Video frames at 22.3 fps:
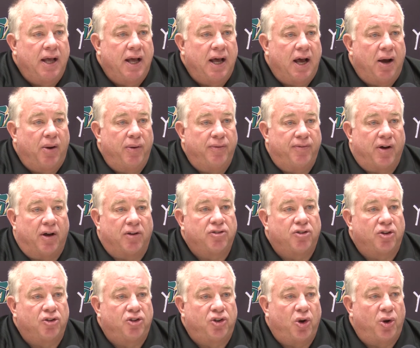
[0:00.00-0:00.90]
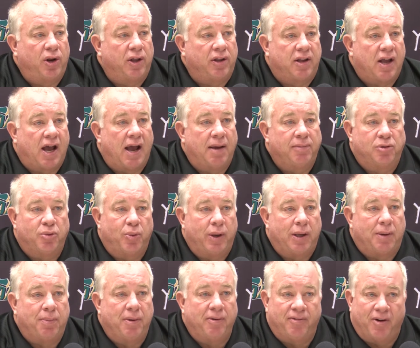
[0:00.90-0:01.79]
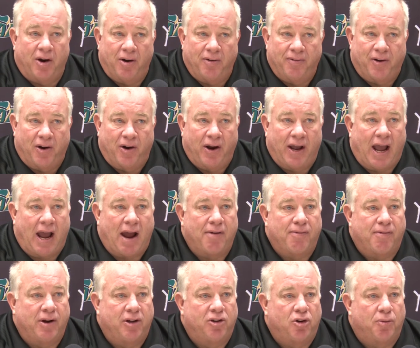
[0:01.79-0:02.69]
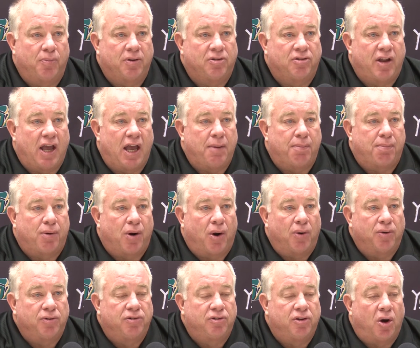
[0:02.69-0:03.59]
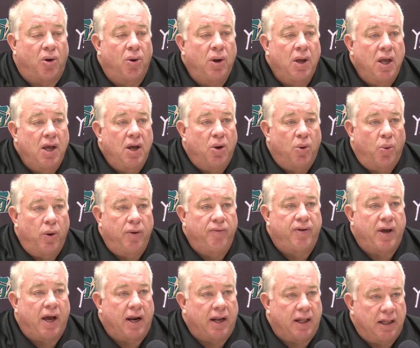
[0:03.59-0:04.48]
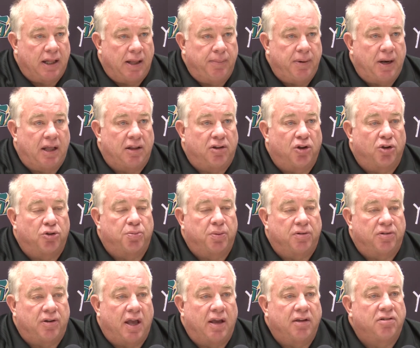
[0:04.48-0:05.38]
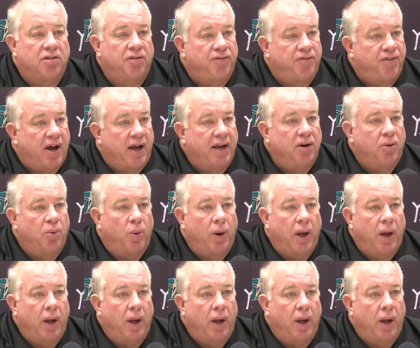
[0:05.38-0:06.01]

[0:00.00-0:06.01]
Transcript: We've also shown at times that we could be very, very average or mistake prone. So we've got to eliminate those mistakes and find a